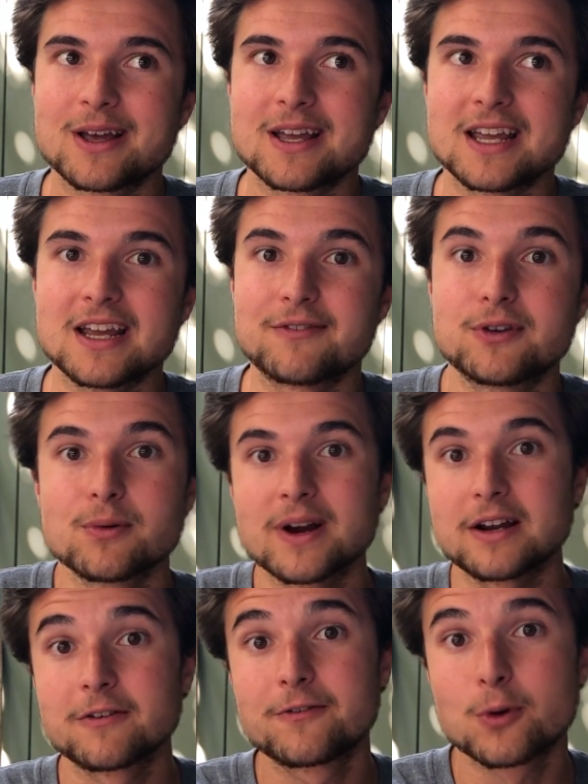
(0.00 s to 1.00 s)
if you
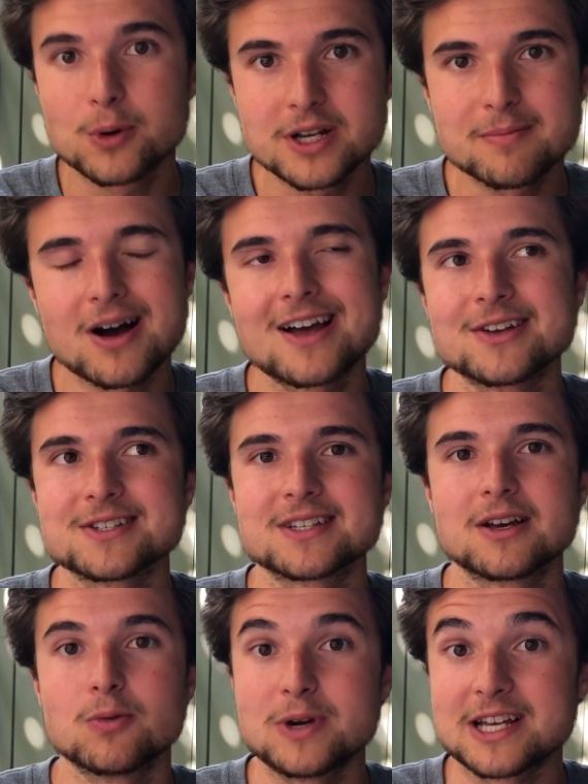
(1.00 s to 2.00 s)
ran 40 miles
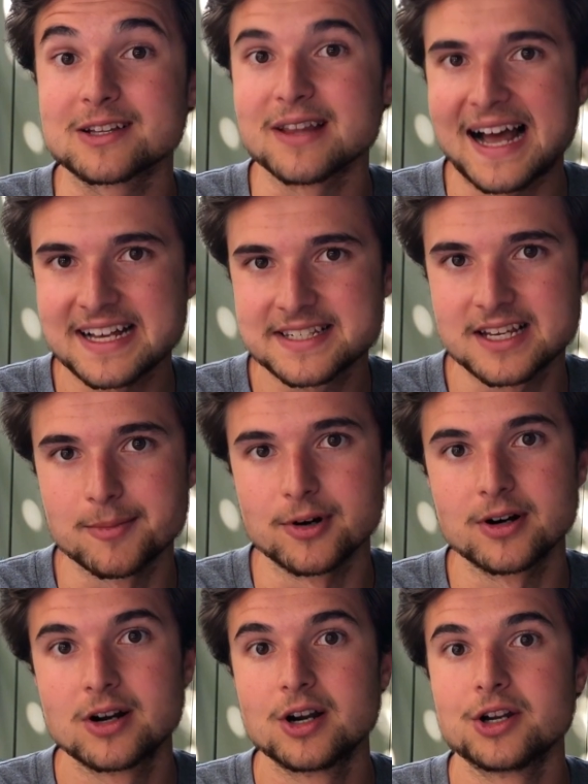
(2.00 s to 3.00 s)
a week last
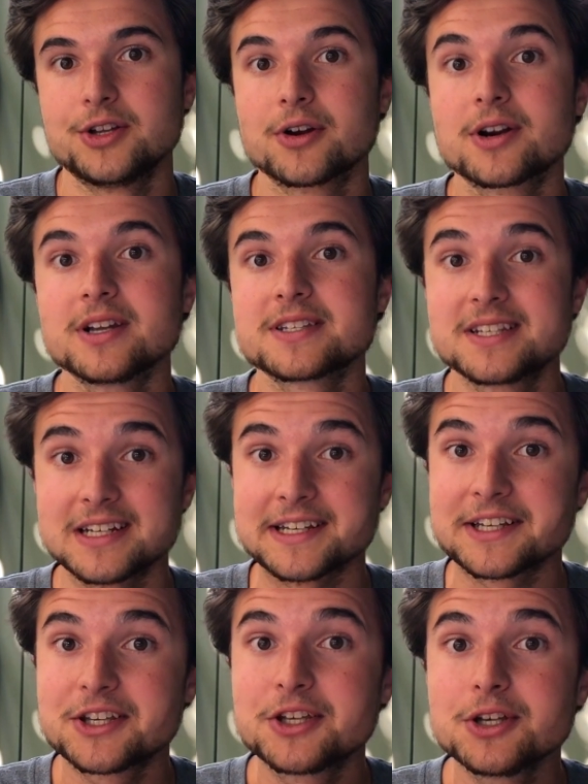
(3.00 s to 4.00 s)
summer, you're going to see a
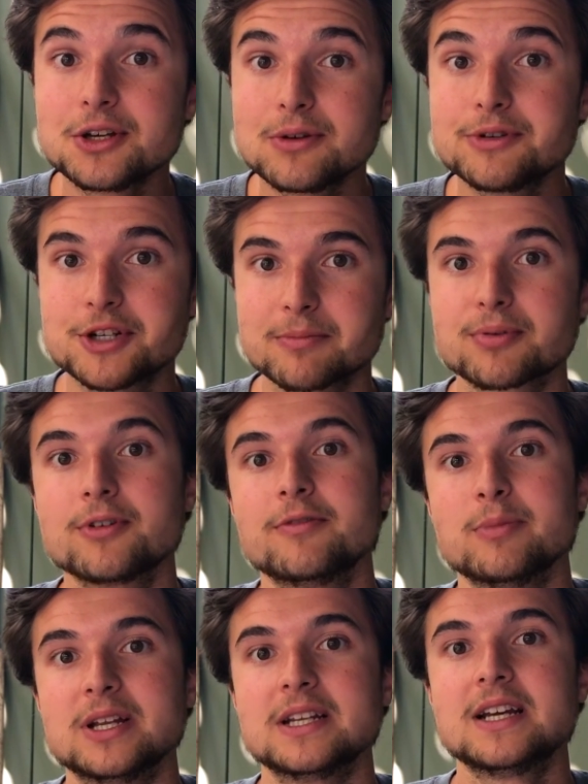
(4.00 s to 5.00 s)
huge
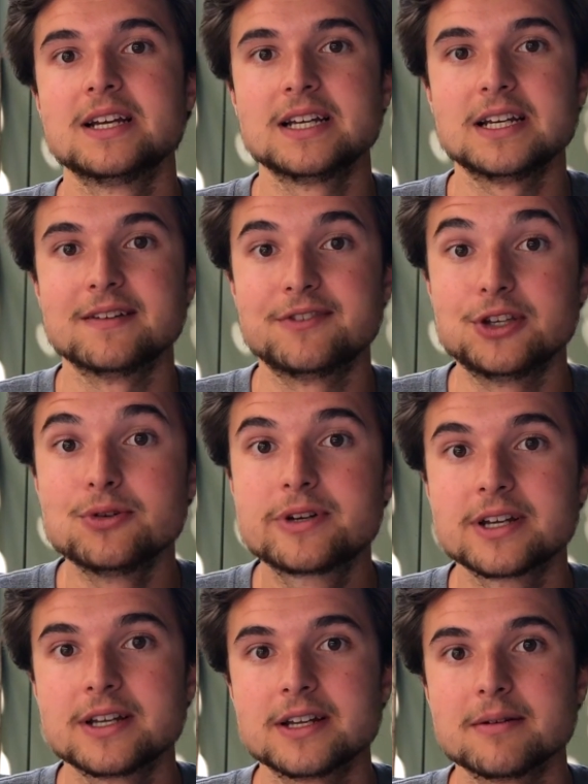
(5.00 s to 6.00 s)
improvement if you
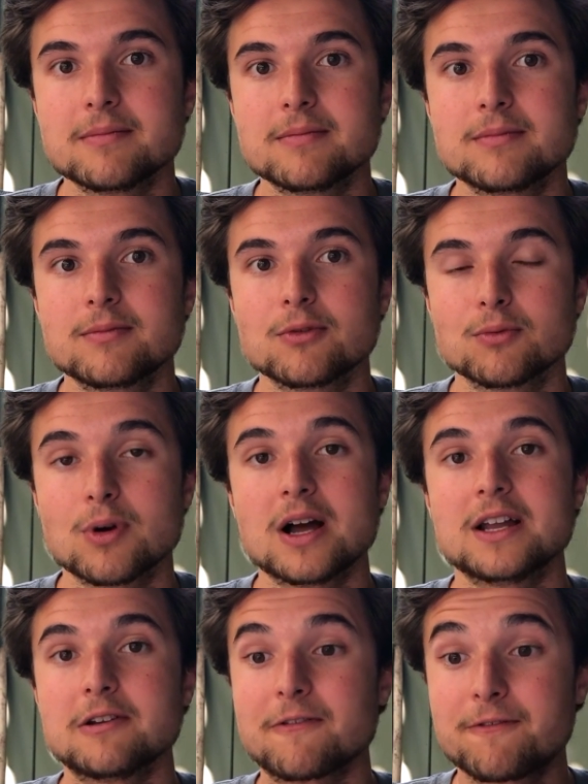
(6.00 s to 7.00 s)
can
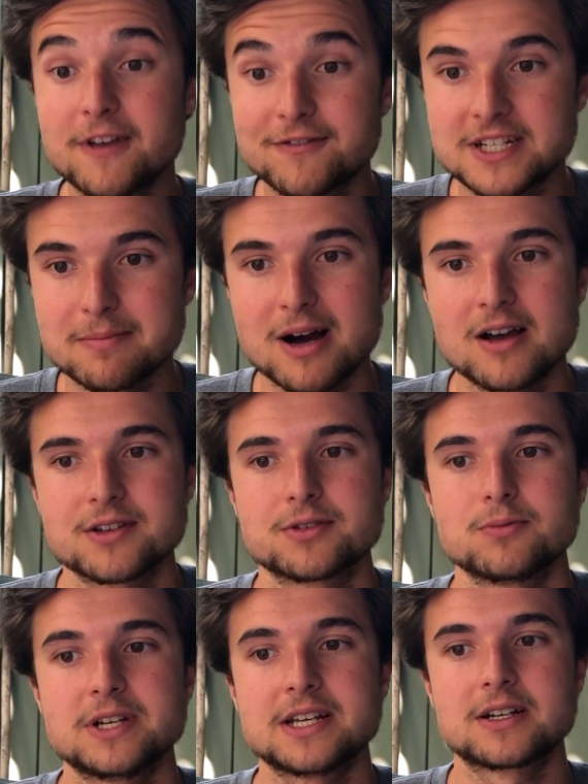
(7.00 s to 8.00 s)
run 50 miles a
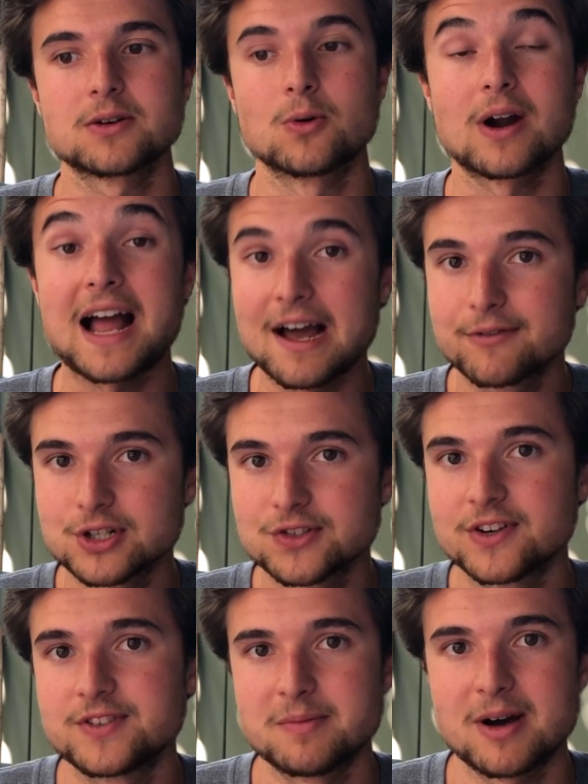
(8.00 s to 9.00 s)
week or average
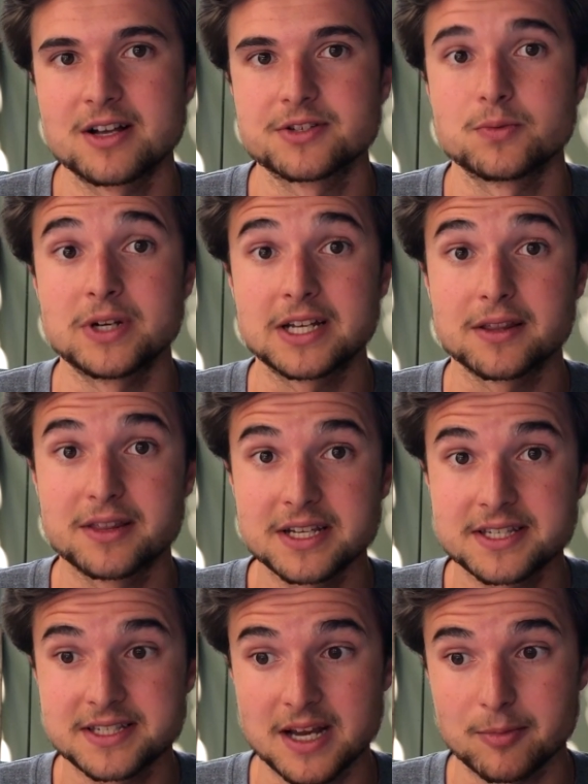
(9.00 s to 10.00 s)
50 miles a week
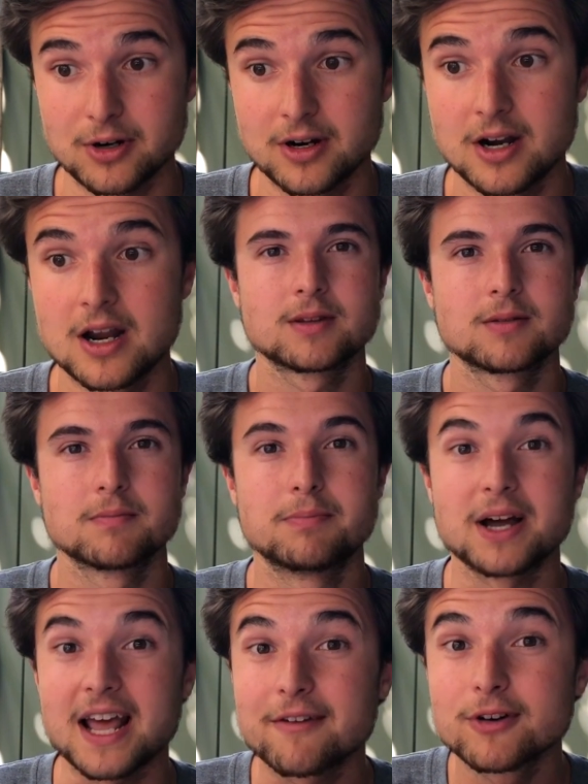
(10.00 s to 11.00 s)
this summer.
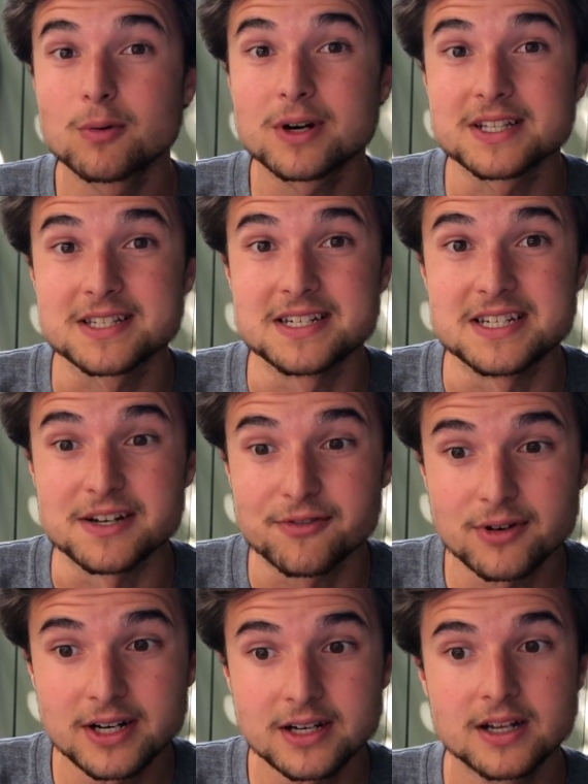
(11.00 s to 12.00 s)
But everyone is
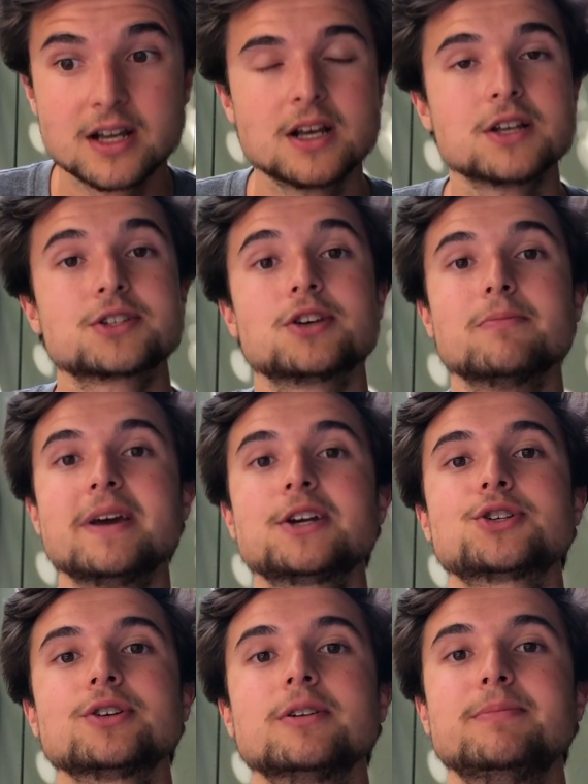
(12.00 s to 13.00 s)
different, so make
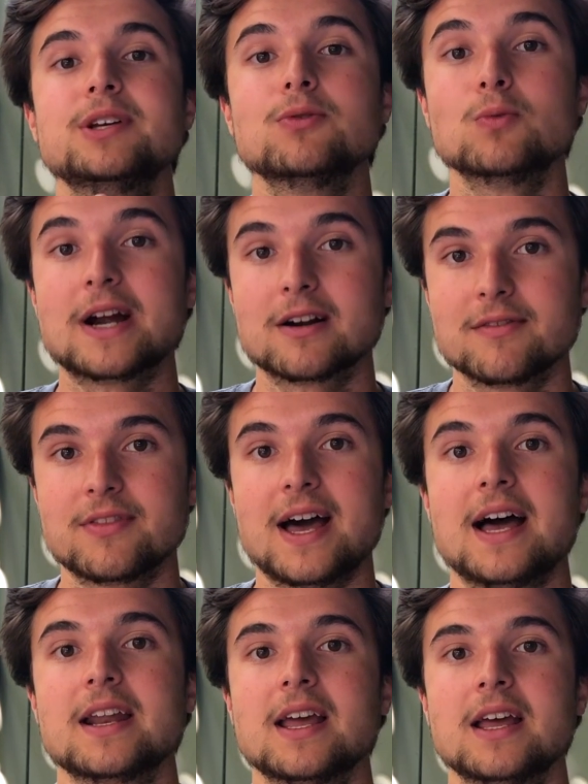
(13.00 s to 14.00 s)
sure to be aware of
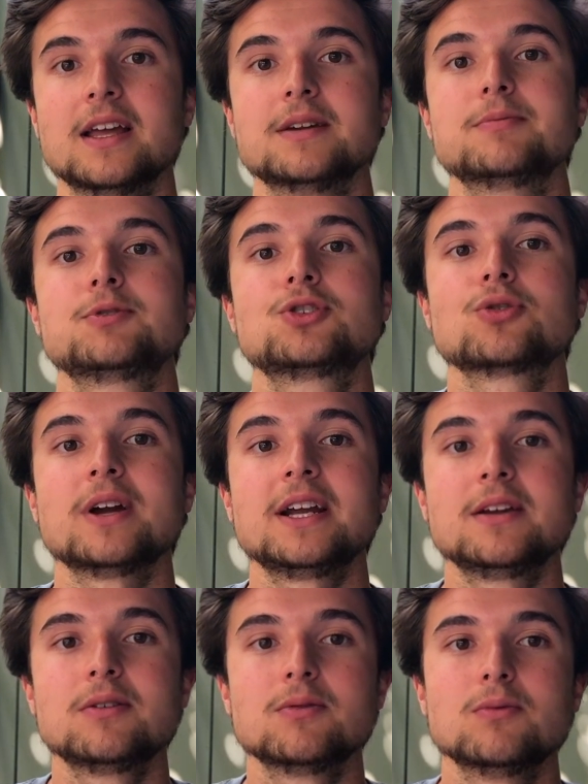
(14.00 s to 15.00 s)
that and
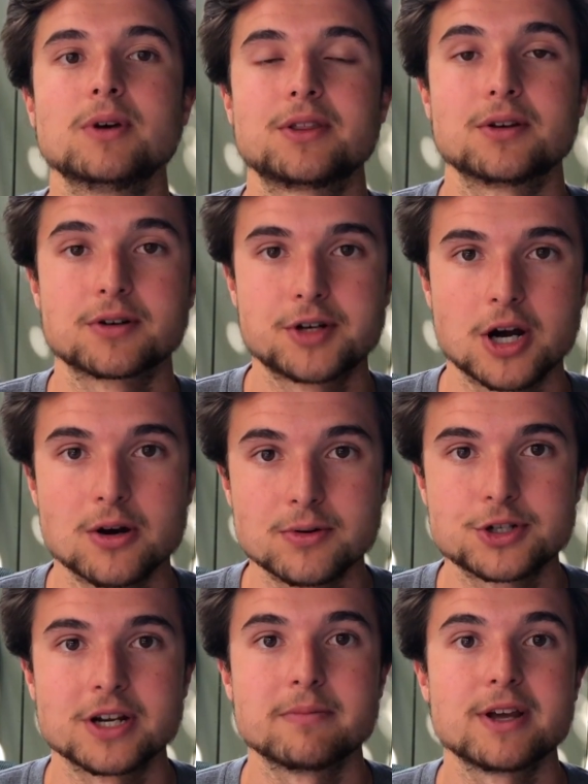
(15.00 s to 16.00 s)
train with your
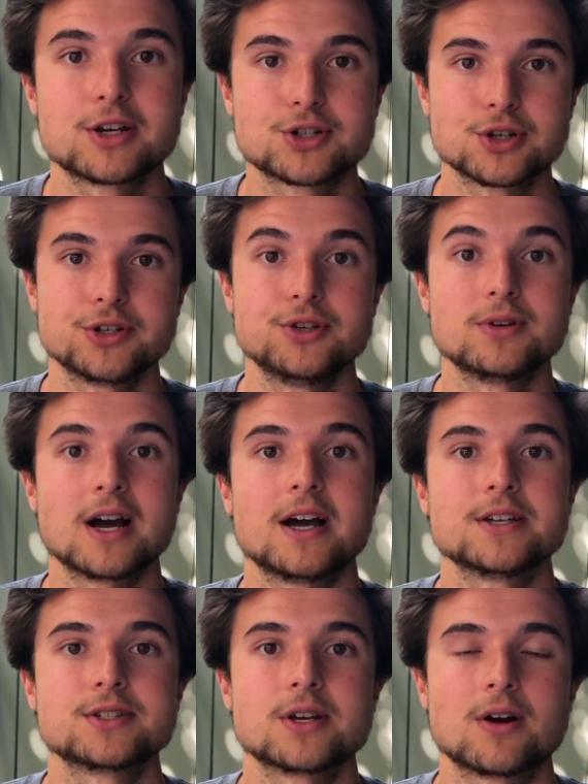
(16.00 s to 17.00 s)
coach and make sure you
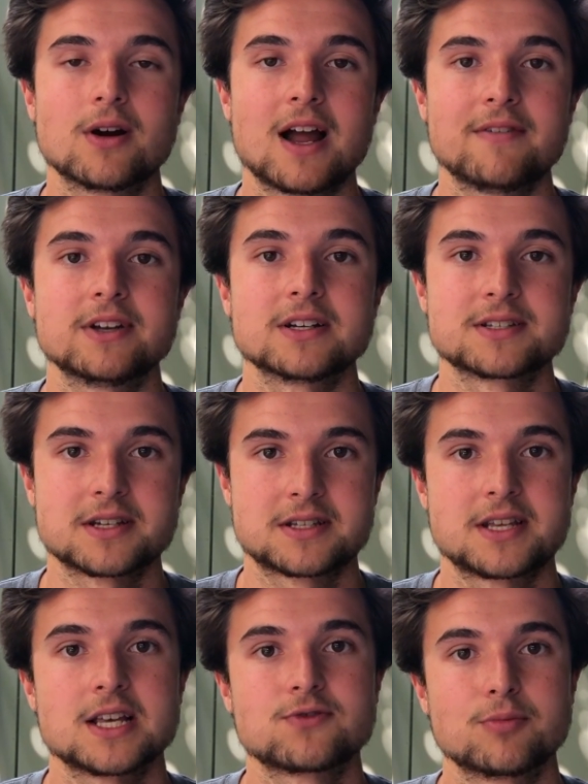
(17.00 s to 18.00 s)
guys are having a
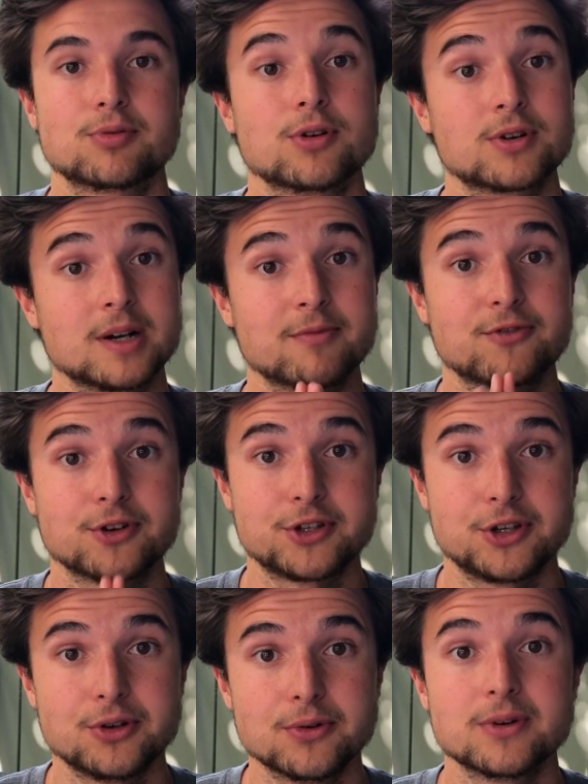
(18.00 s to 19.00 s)
successful program for
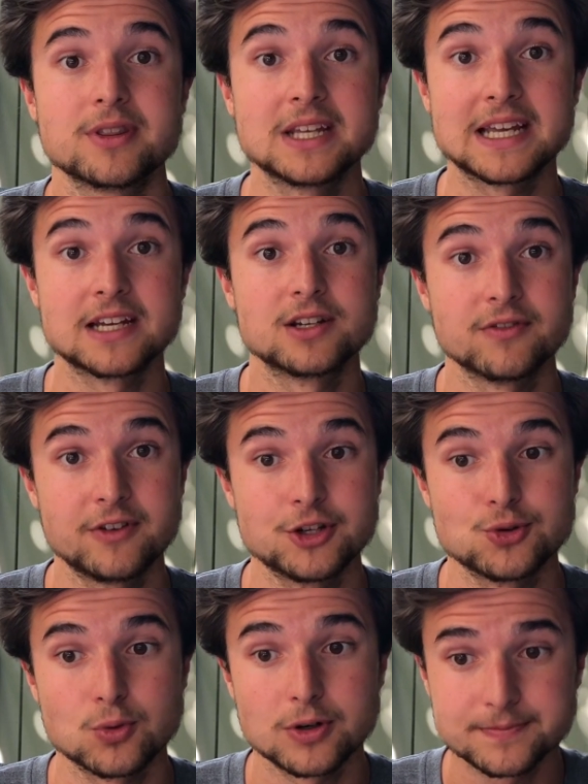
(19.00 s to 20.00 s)
you, the
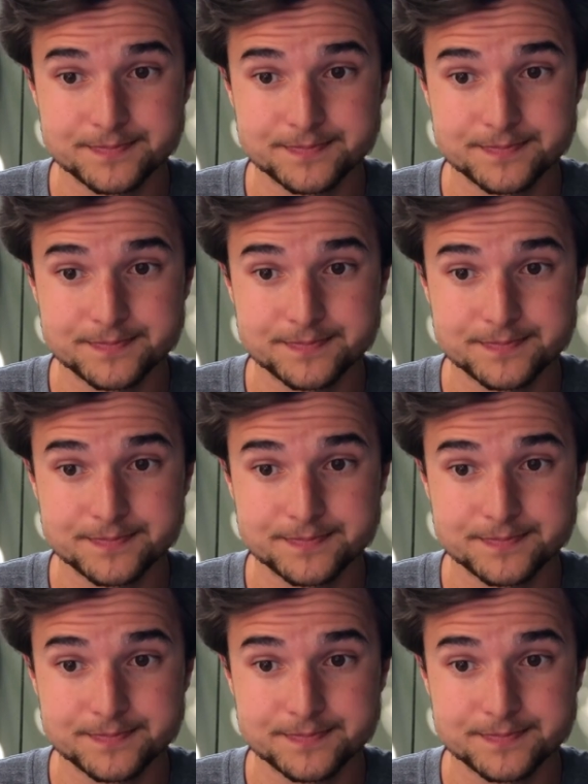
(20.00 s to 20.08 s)
individual.